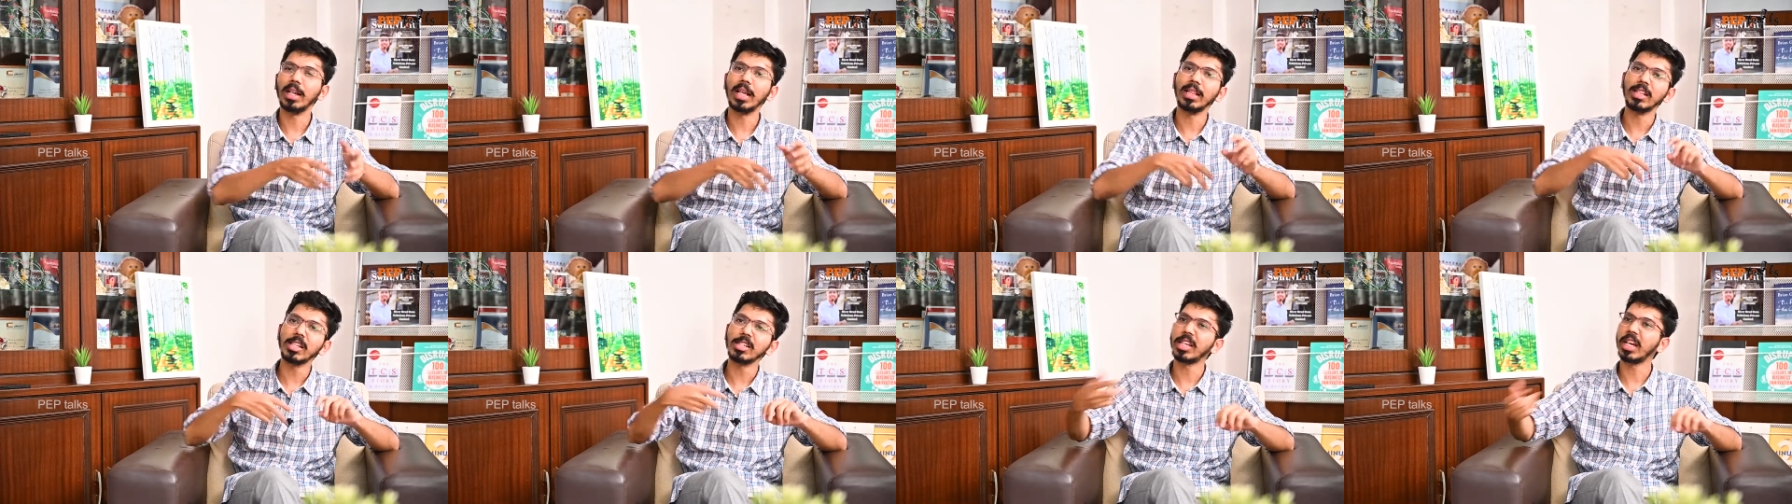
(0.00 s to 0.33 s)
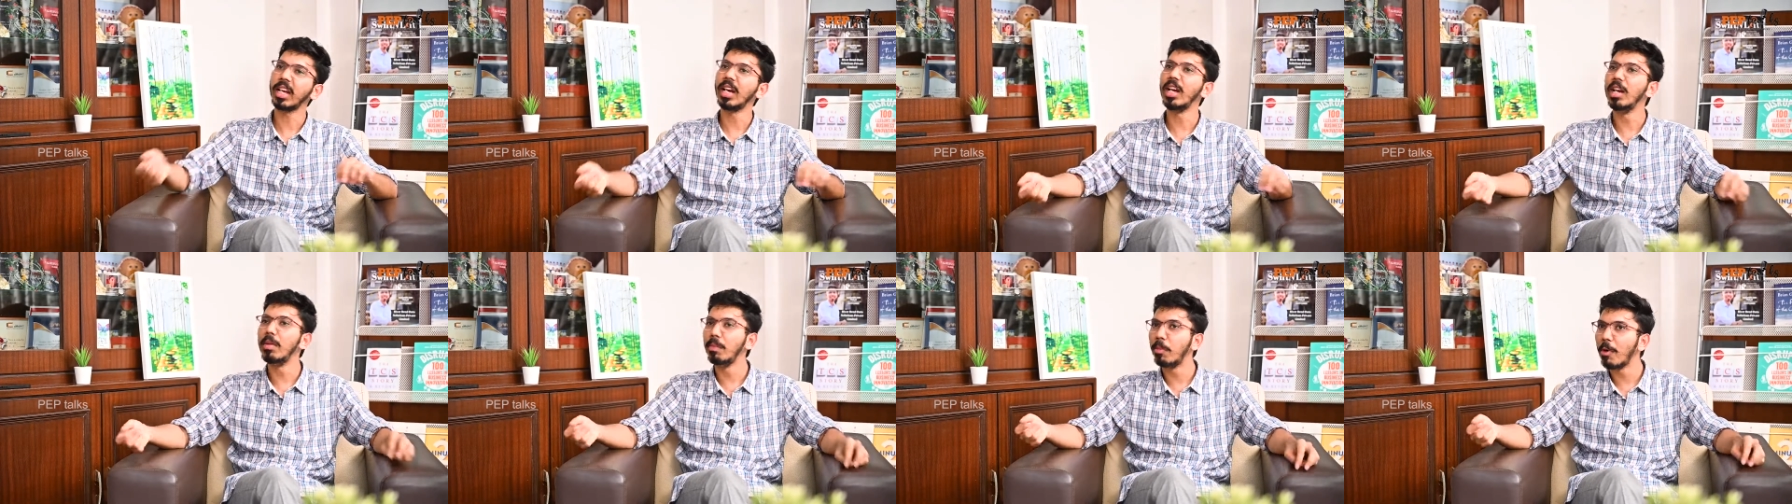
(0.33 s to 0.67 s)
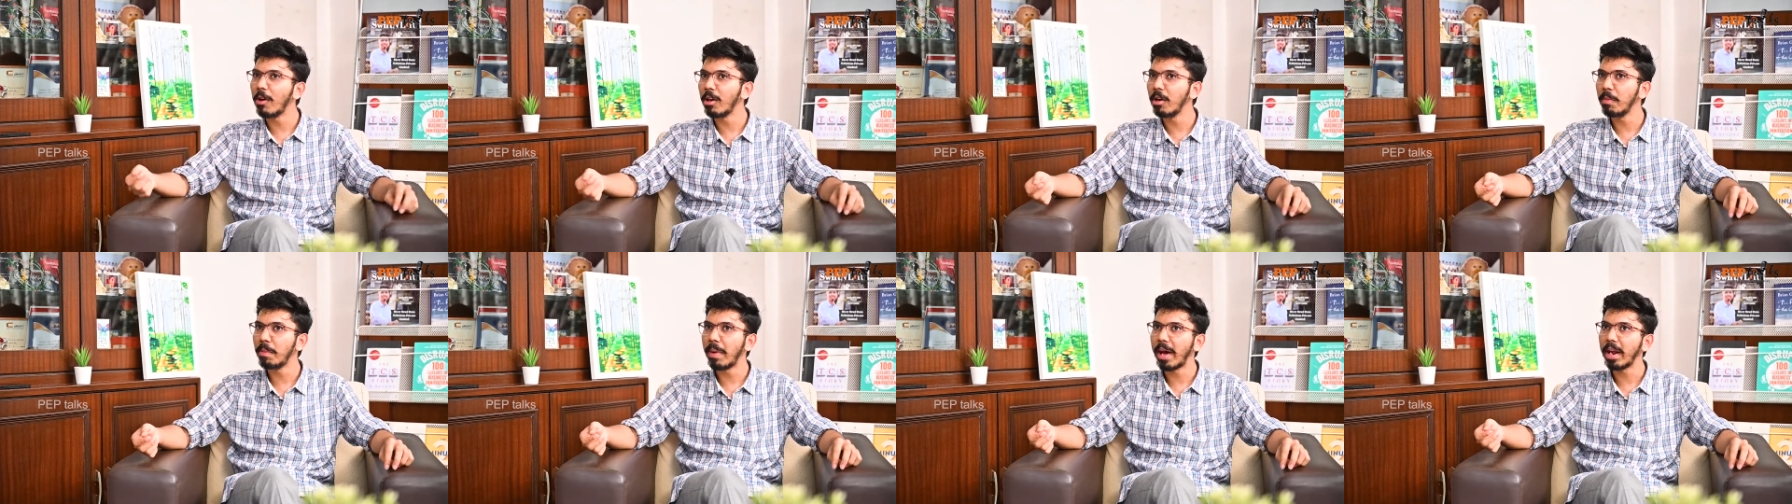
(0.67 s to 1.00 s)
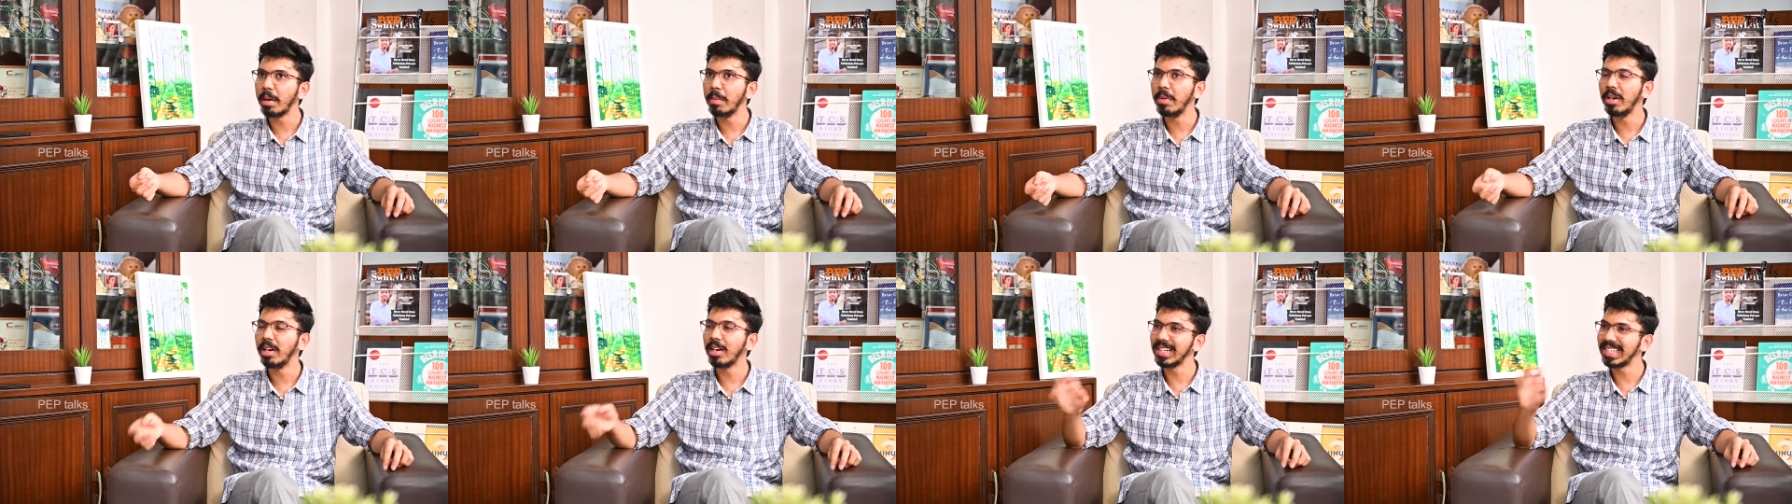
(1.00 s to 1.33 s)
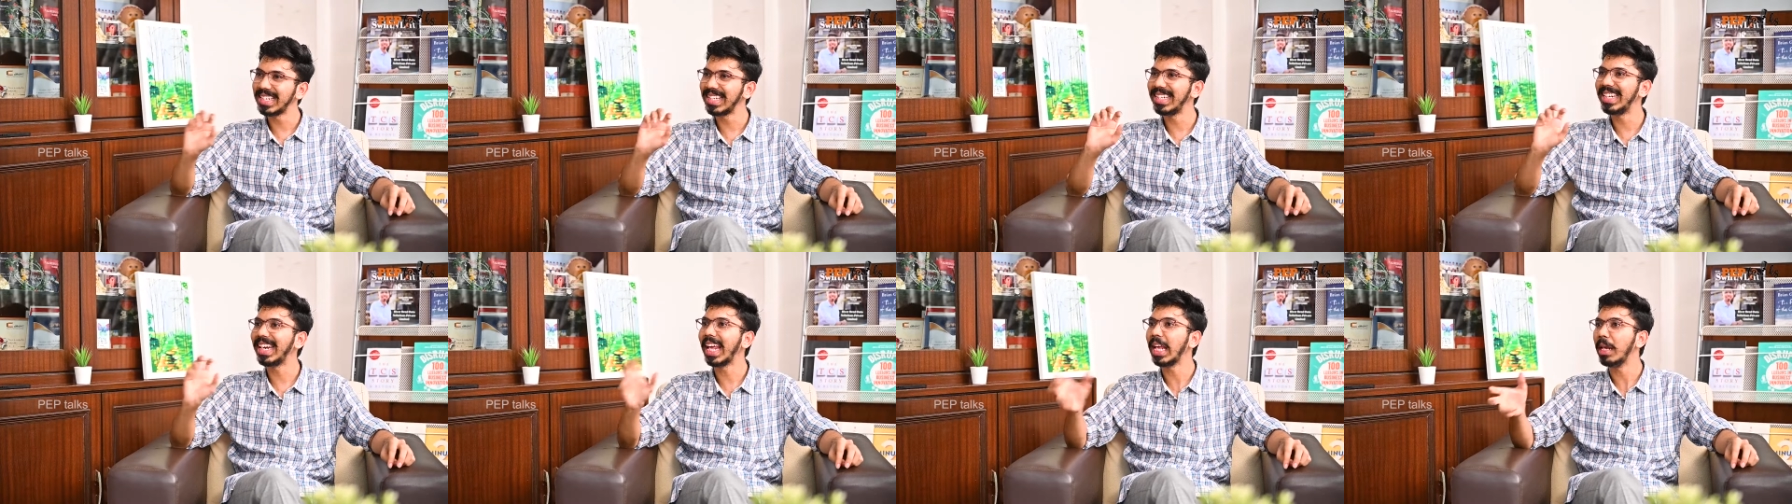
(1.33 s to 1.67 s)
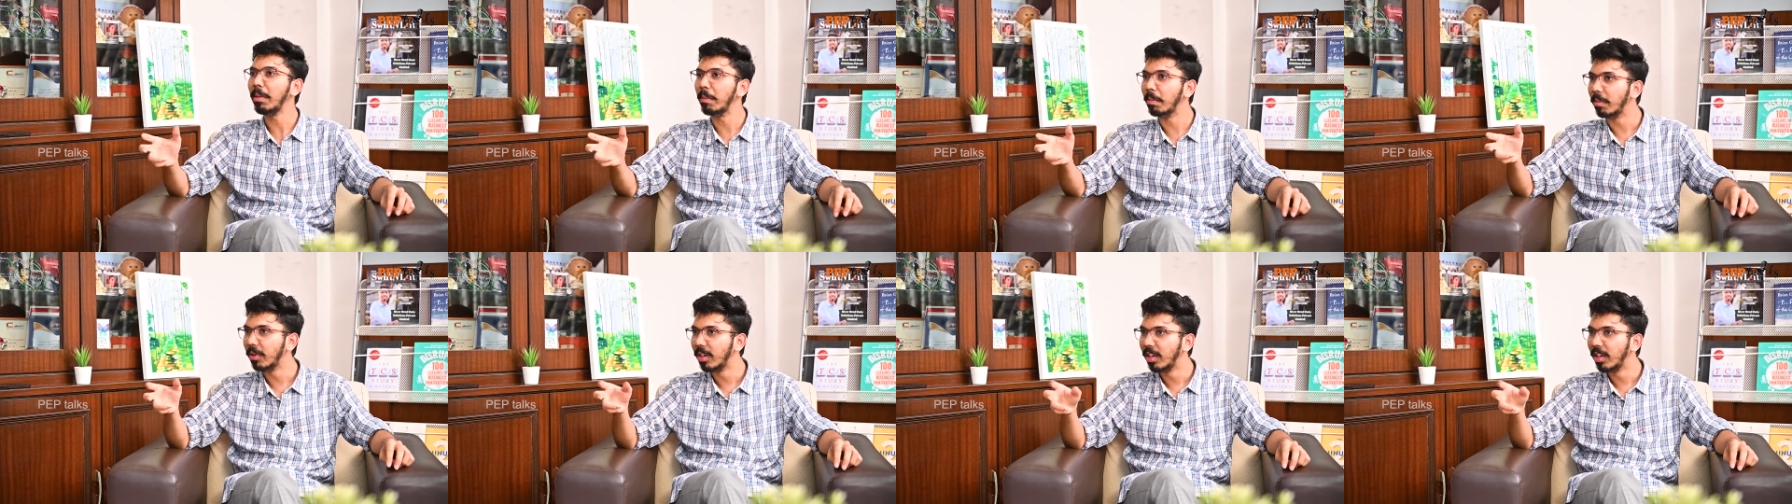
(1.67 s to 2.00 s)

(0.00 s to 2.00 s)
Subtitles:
And the second important parameter is time.